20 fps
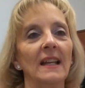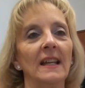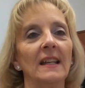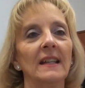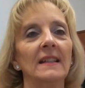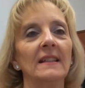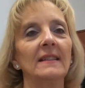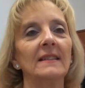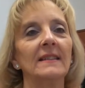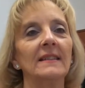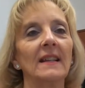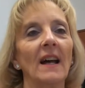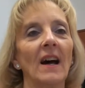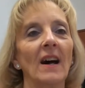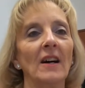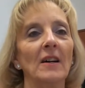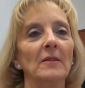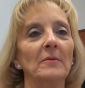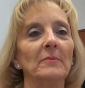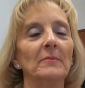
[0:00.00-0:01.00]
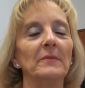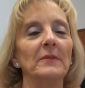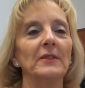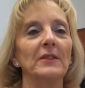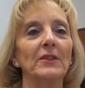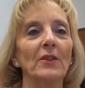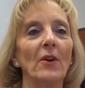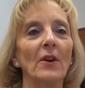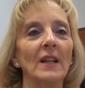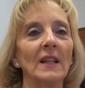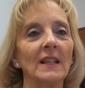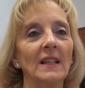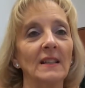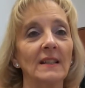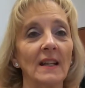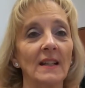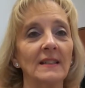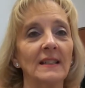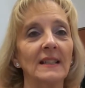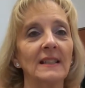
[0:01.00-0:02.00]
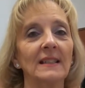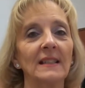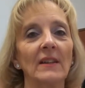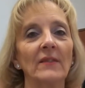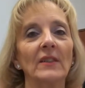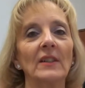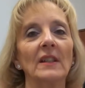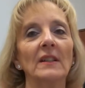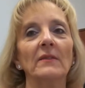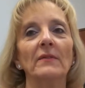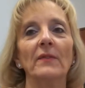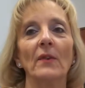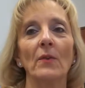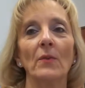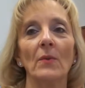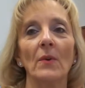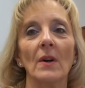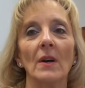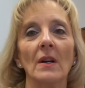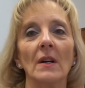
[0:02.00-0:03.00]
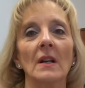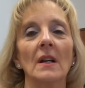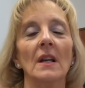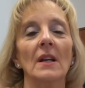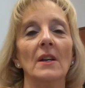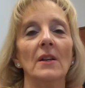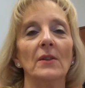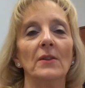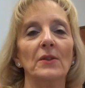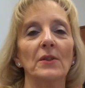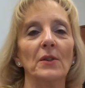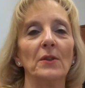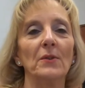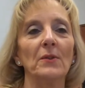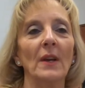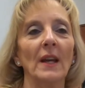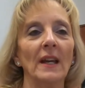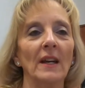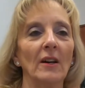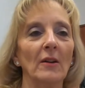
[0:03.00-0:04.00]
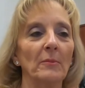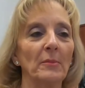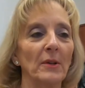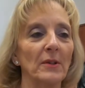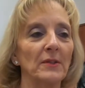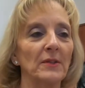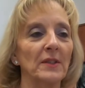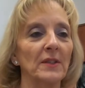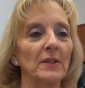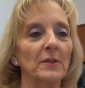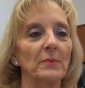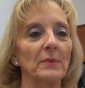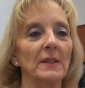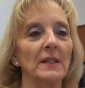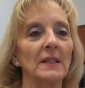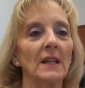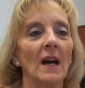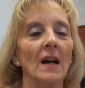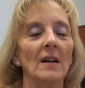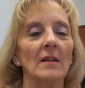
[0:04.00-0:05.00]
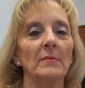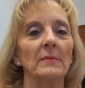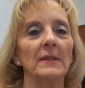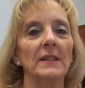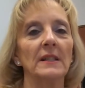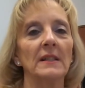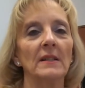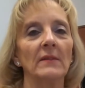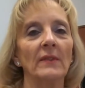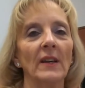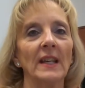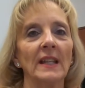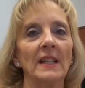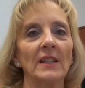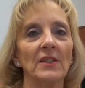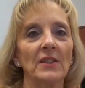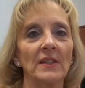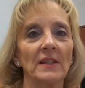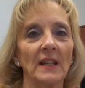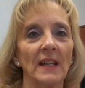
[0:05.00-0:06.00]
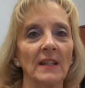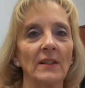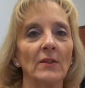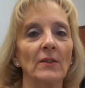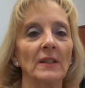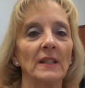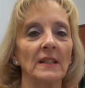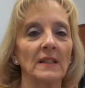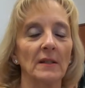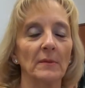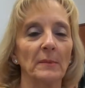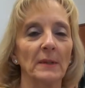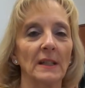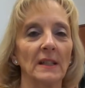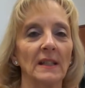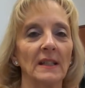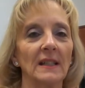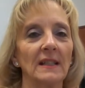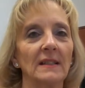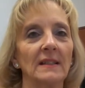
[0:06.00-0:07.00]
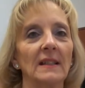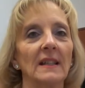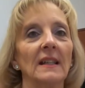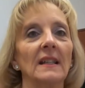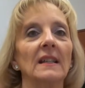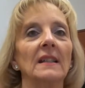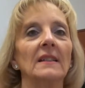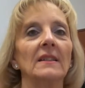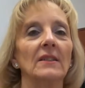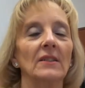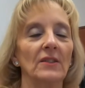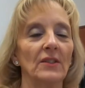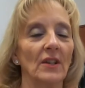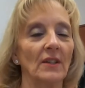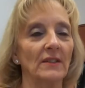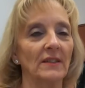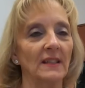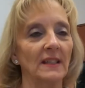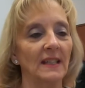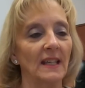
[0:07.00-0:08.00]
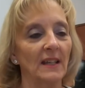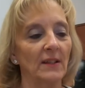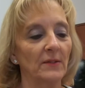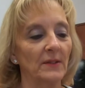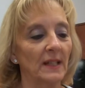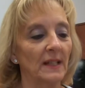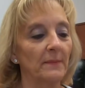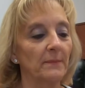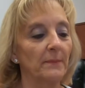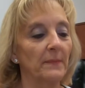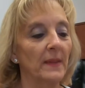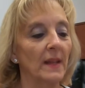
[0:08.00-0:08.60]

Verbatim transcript: is um, started in 1974 to help persons with um, disadvantages and or disabilities in Johnston County.